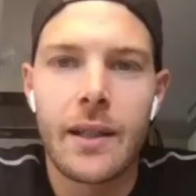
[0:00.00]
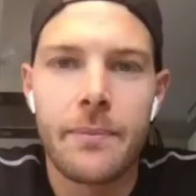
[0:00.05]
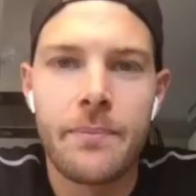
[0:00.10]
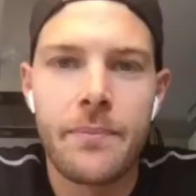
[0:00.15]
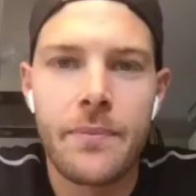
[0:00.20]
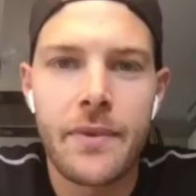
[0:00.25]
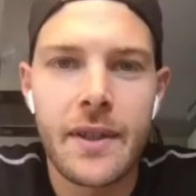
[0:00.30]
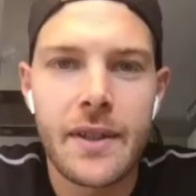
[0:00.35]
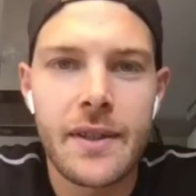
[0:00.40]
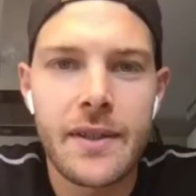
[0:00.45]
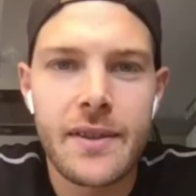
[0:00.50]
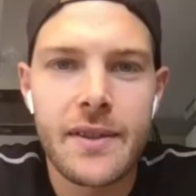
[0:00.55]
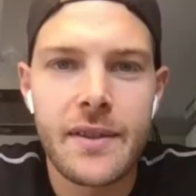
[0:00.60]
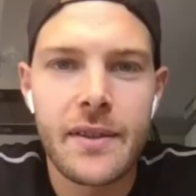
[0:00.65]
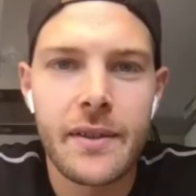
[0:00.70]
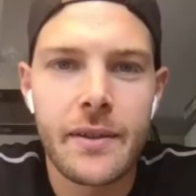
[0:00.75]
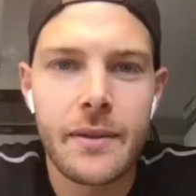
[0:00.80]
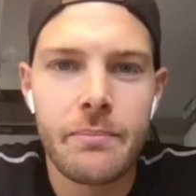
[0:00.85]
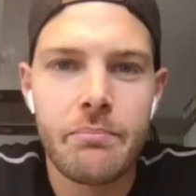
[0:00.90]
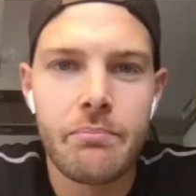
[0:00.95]
that's
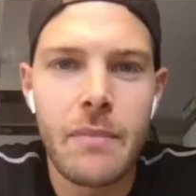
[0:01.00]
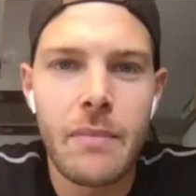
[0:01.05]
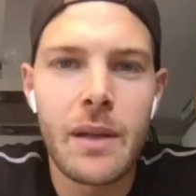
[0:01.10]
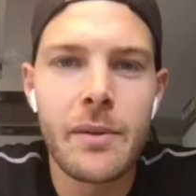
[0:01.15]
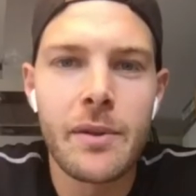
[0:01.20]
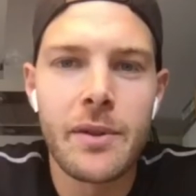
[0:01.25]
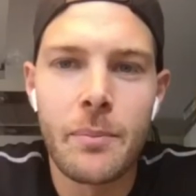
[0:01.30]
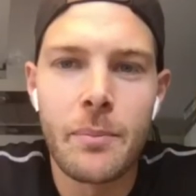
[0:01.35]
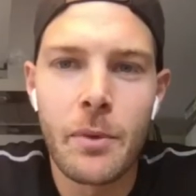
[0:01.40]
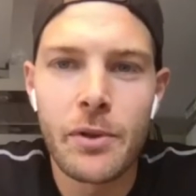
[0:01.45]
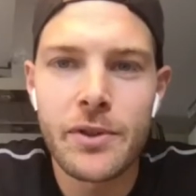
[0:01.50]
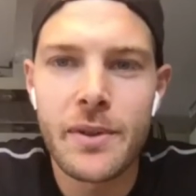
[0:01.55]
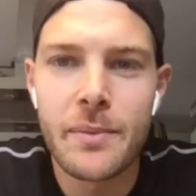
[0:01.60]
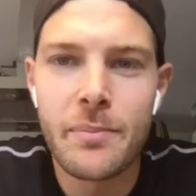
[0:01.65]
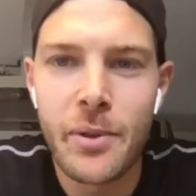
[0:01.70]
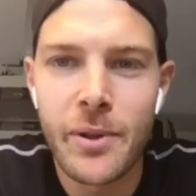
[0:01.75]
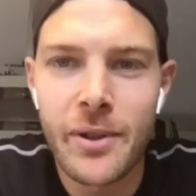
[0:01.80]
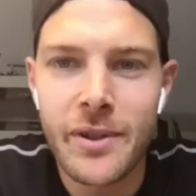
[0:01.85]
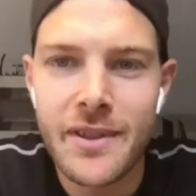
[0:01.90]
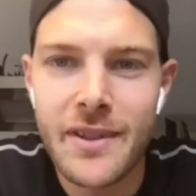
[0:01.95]
the maybe the most
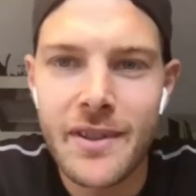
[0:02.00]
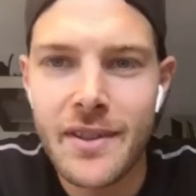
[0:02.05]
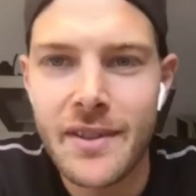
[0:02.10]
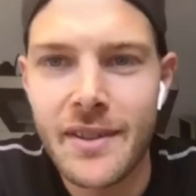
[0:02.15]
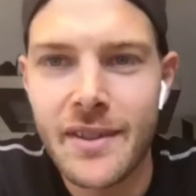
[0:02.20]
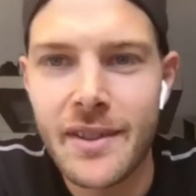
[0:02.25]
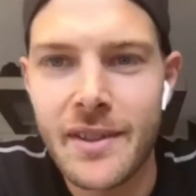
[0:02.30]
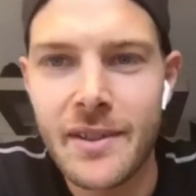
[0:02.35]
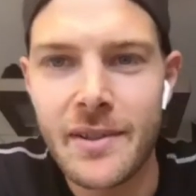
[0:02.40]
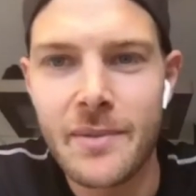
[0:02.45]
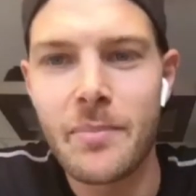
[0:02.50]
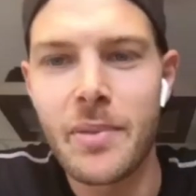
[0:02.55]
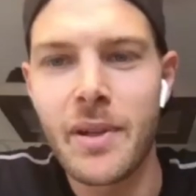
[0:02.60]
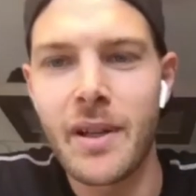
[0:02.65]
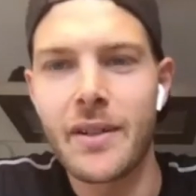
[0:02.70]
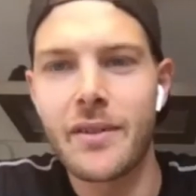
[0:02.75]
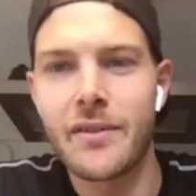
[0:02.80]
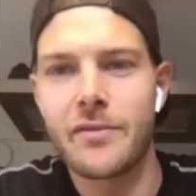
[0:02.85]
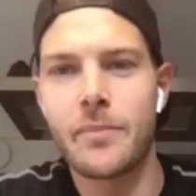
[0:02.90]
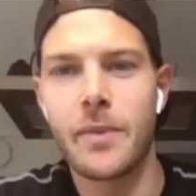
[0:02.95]
important uh,
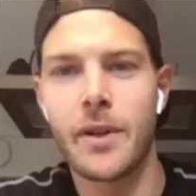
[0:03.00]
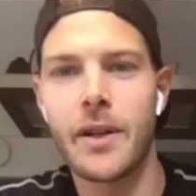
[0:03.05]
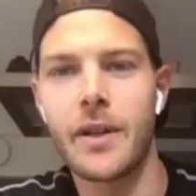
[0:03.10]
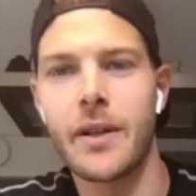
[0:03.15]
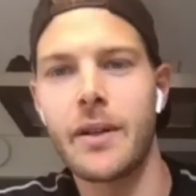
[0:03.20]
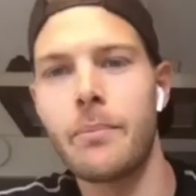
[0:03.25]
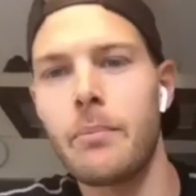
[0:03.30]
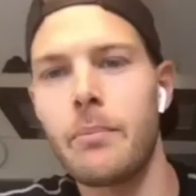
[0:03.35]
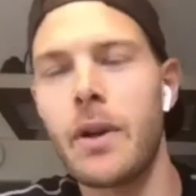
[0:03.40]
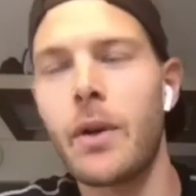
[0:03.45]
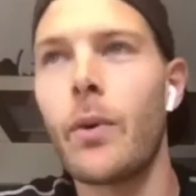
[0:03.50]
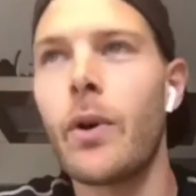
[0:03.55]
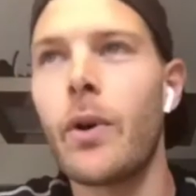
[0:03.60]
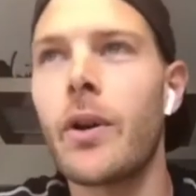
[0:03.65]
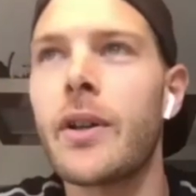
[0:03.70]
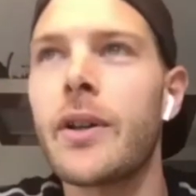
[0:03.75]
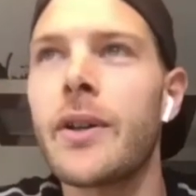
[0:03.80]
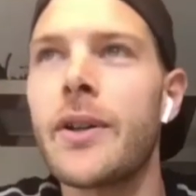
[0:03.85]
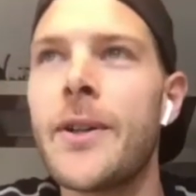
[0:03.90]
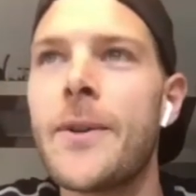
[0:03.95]
part of my my
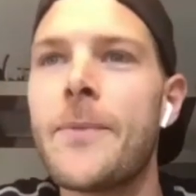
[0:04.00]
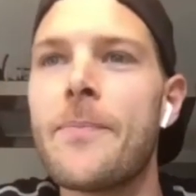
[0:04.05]
work.